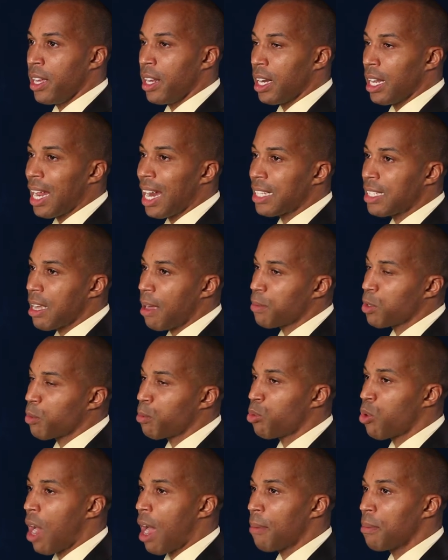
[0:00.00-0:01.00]
And a lot of times
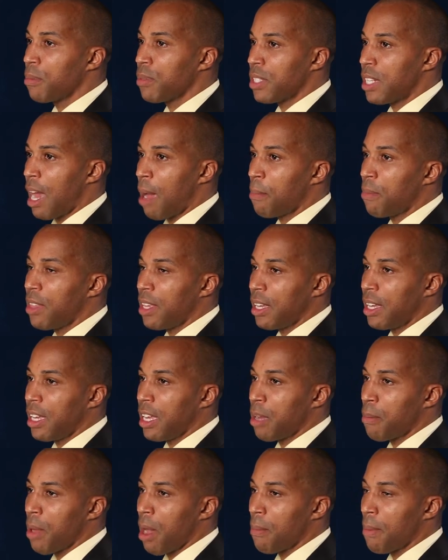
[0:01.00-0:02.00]
on problems that I'm
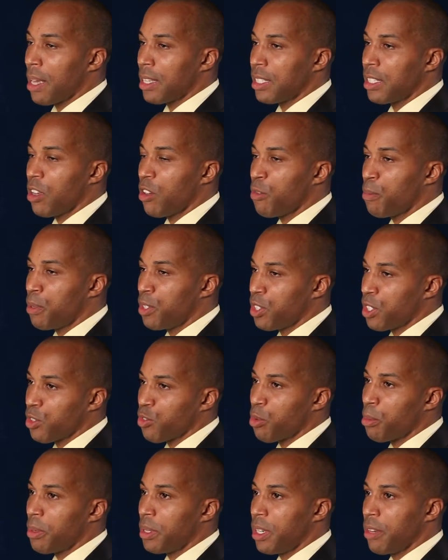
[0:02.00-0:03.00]
thinking about myself, but
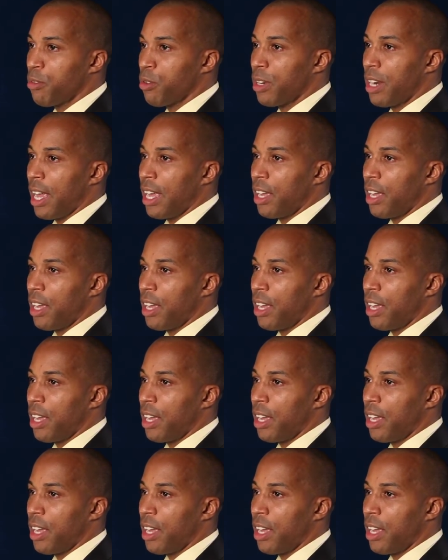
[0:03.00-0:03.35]
just from a different